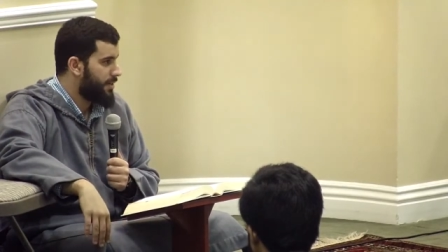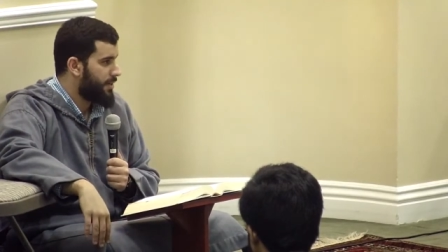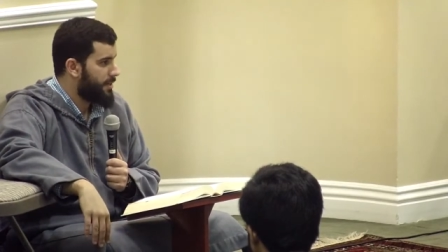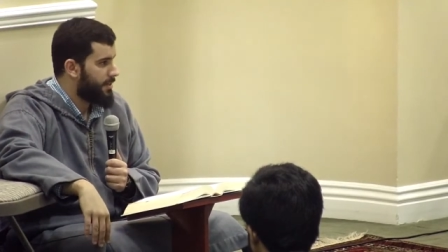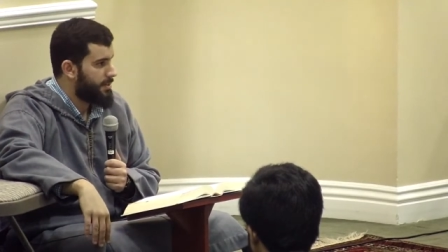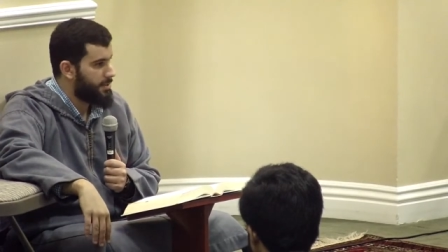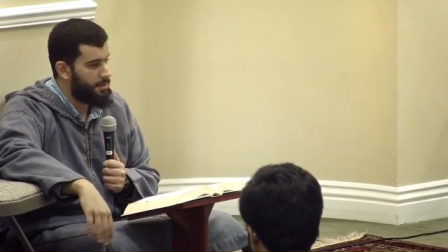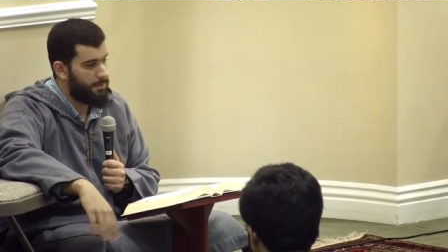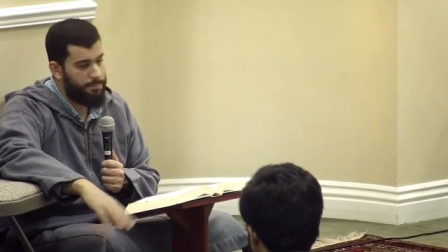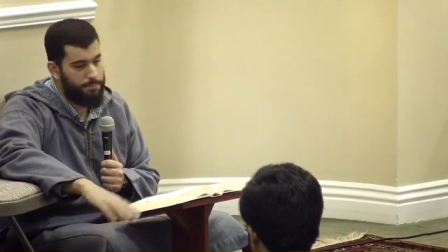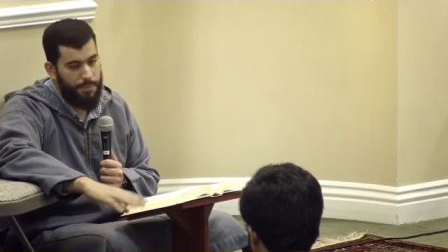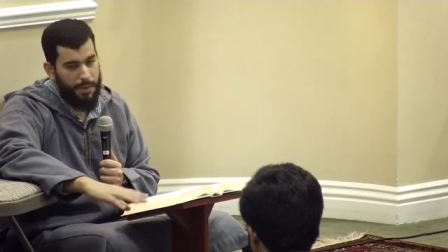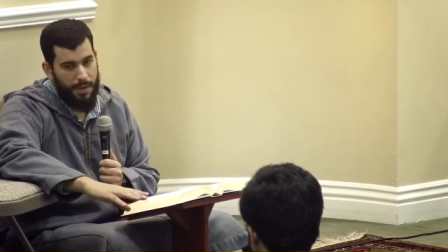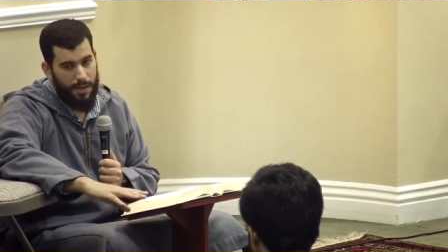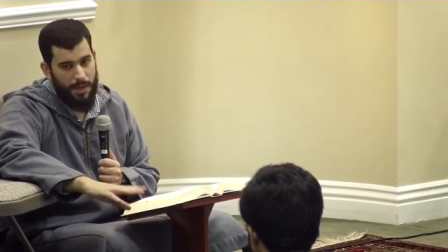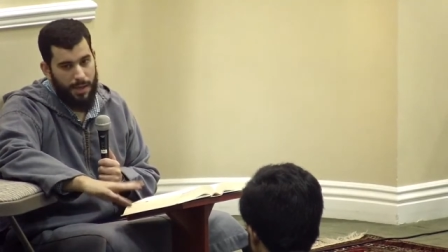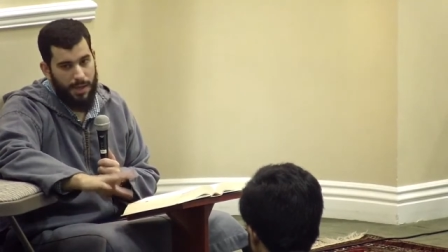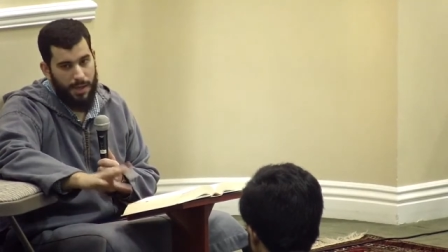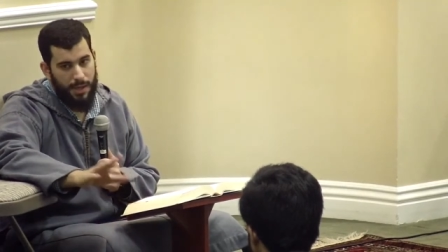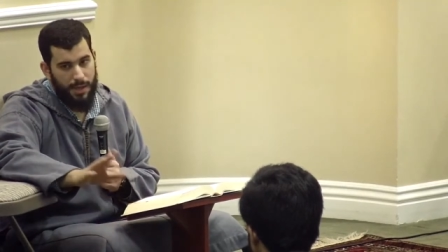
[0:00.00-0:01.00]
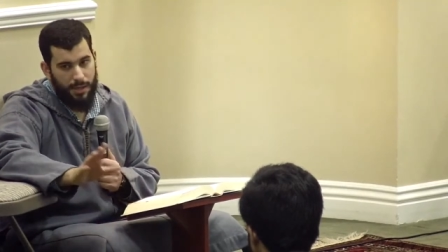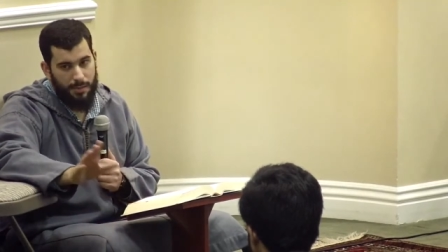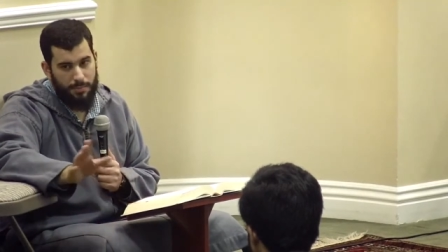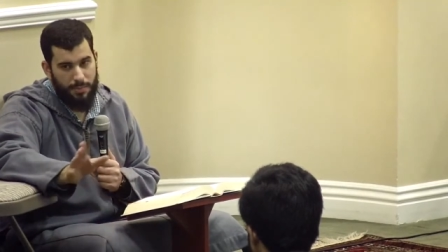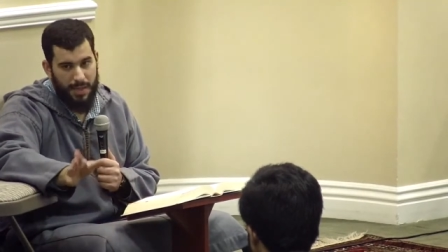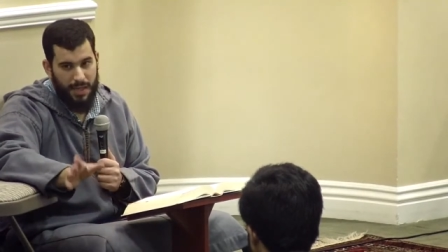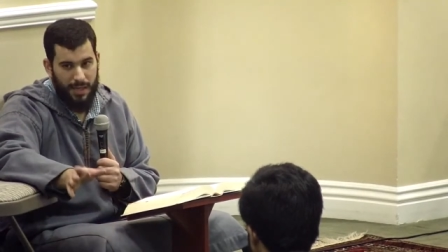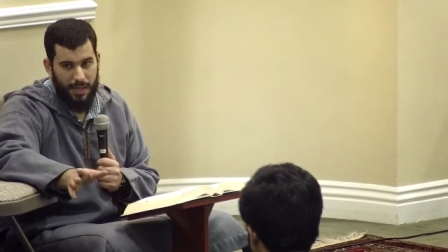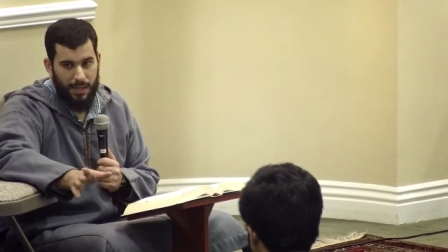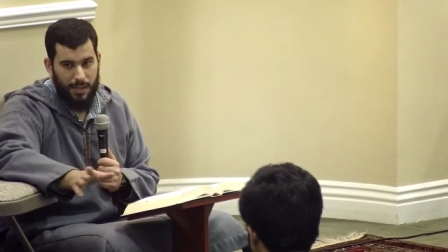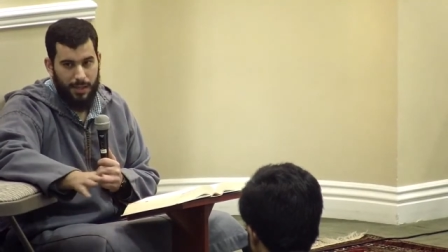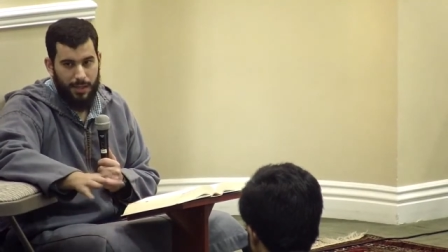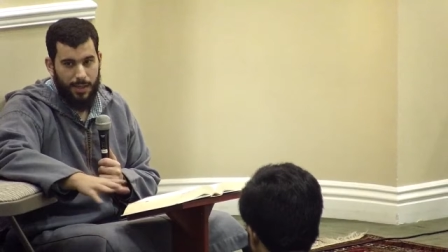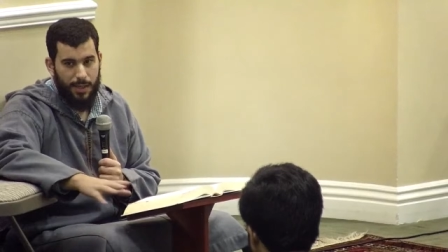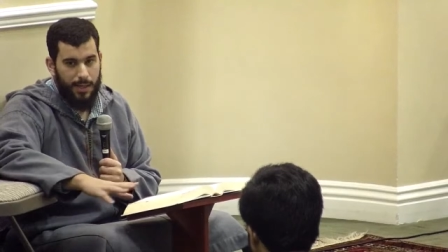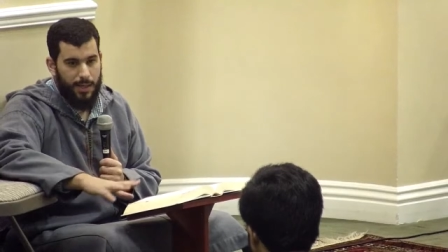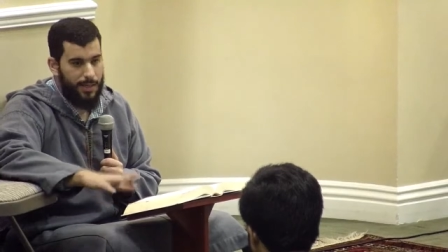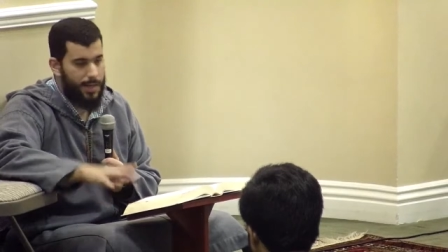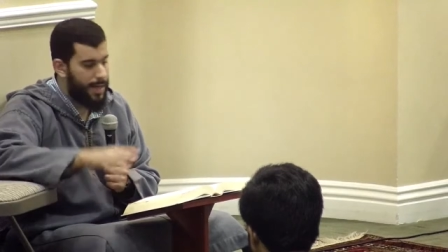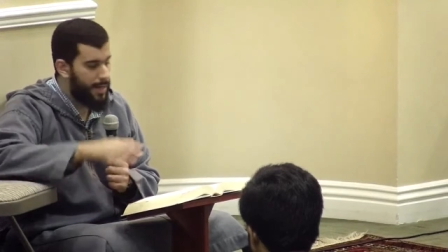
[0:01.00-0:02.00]
It's a big, big
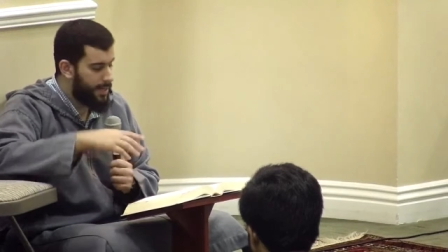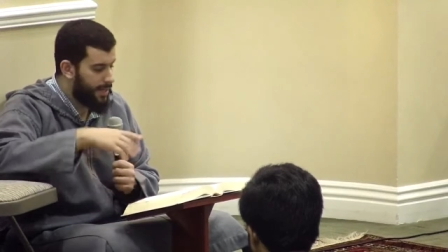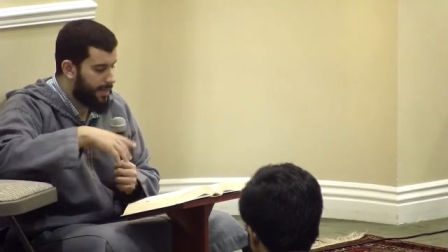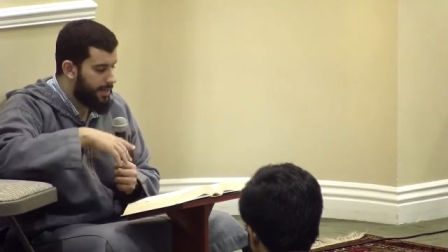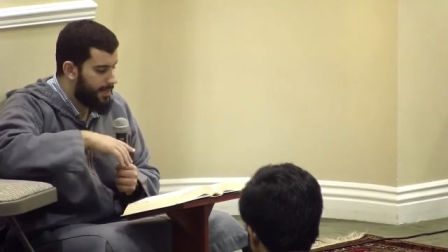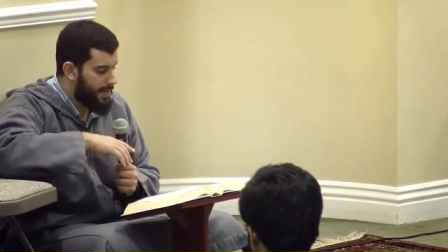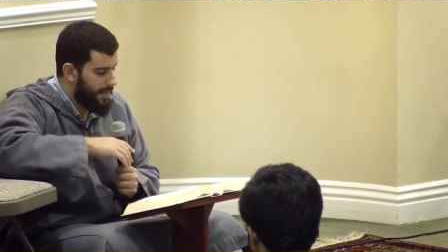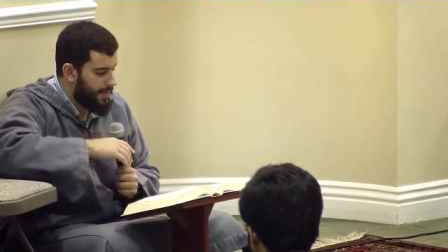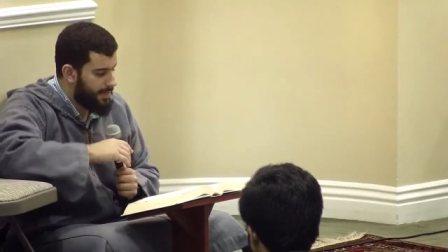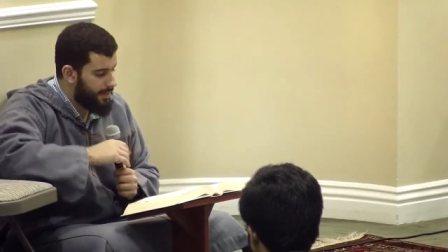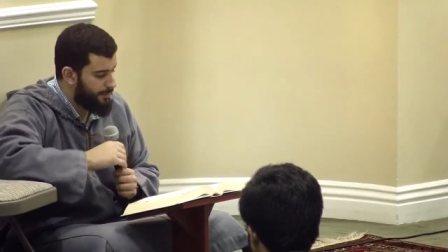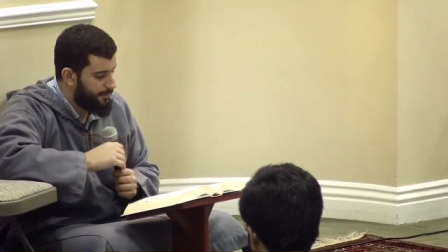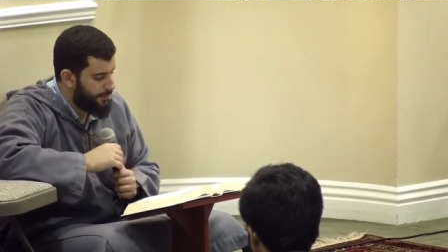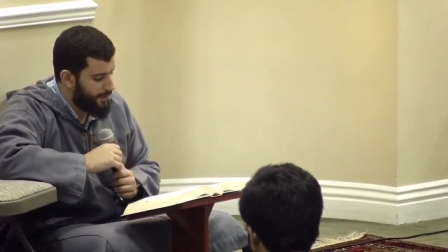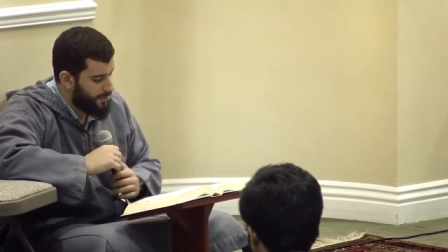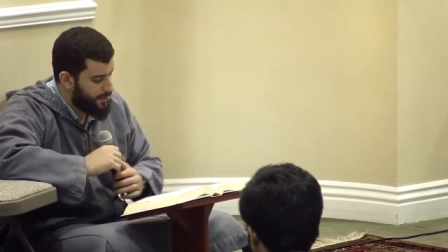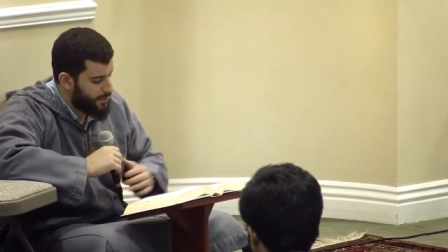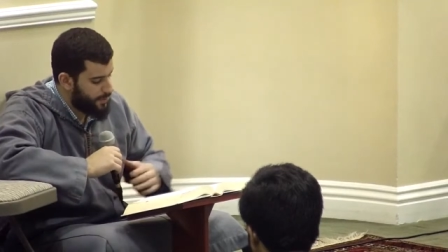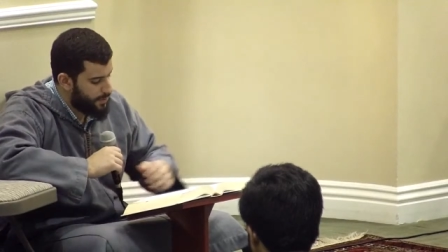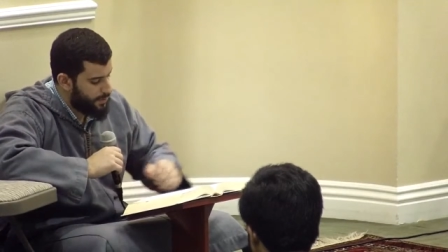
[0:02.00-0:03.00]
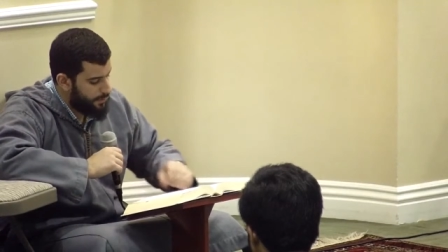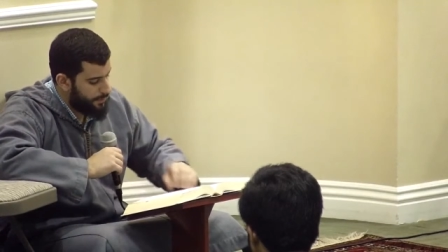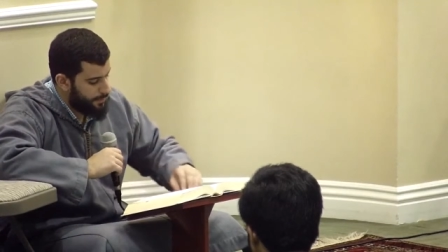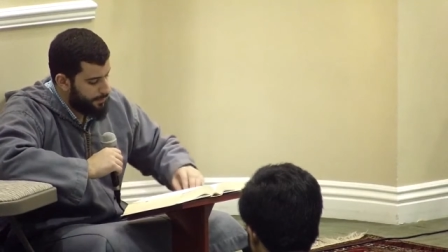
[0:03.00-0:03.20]
night and day difference.